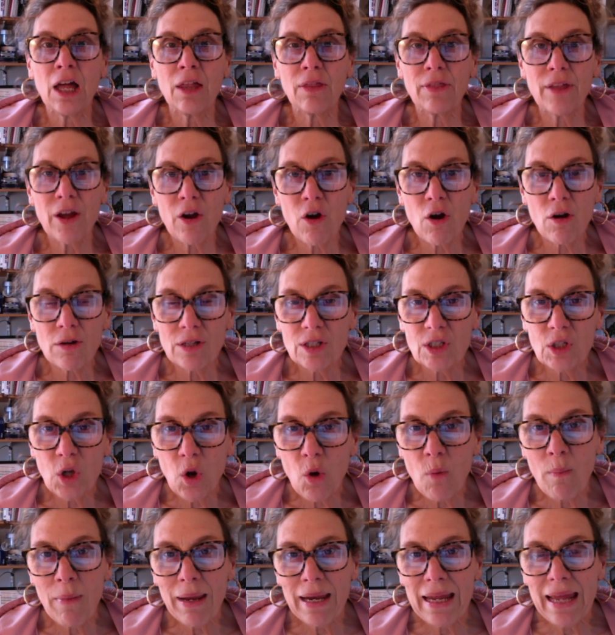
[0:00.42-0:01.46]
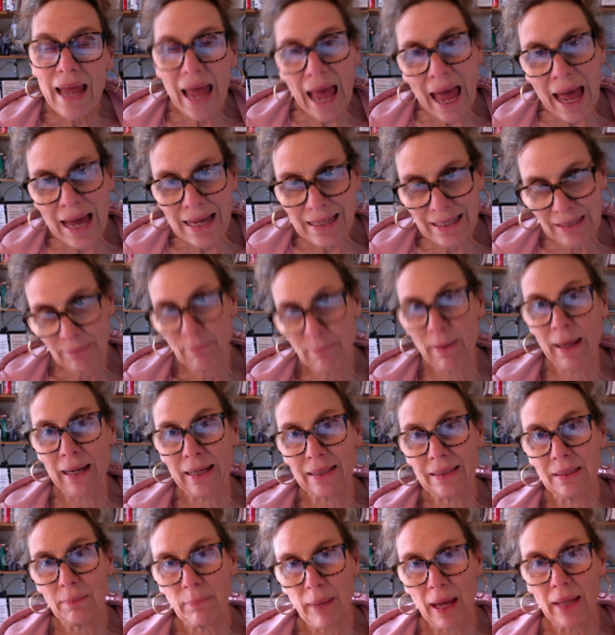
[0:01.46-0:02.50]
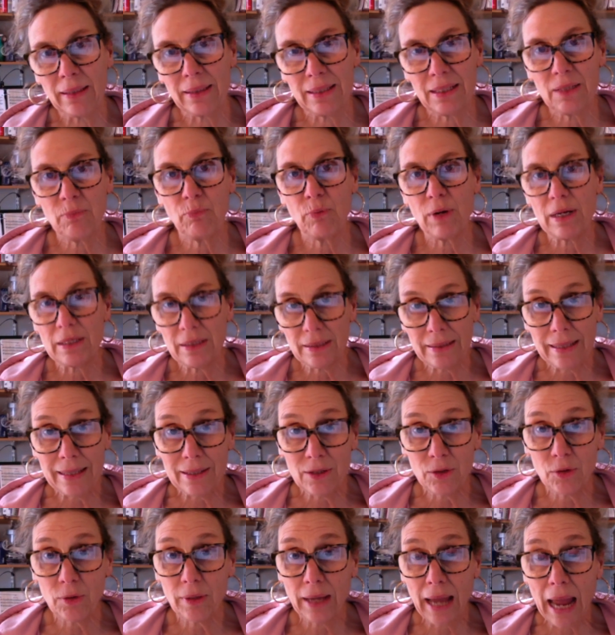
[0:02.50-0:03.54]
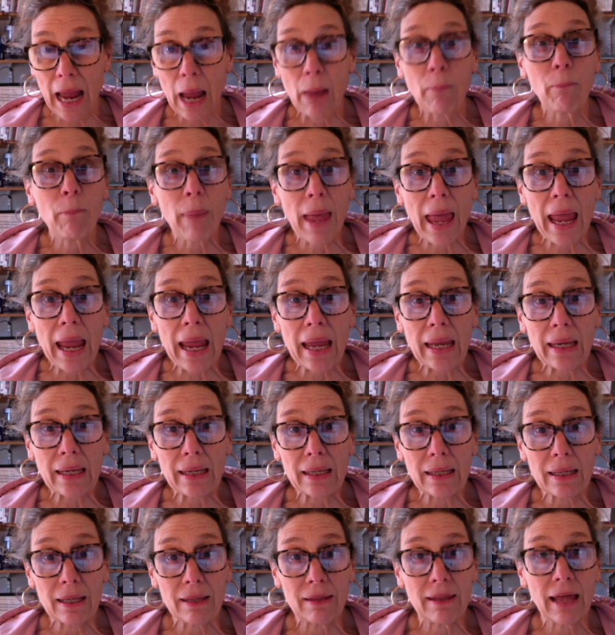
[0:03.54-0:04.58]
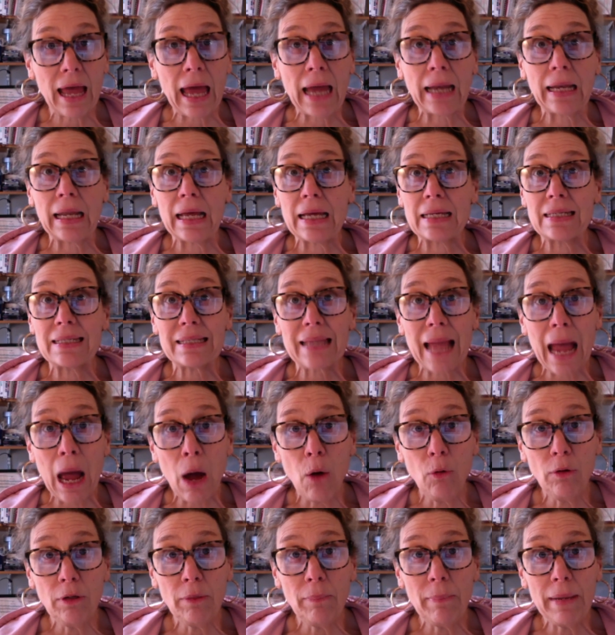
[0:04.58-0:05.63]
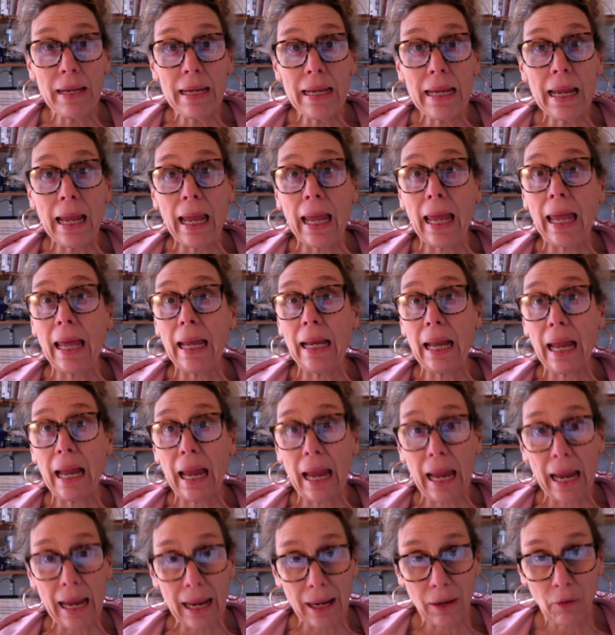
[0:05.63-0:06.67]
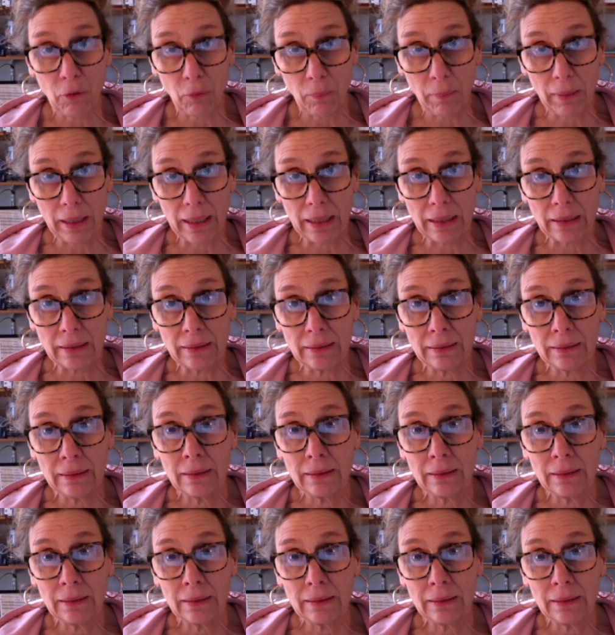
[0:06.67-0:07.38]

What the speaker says: There are so many aspects about this presidential campaign that astound me and anger me.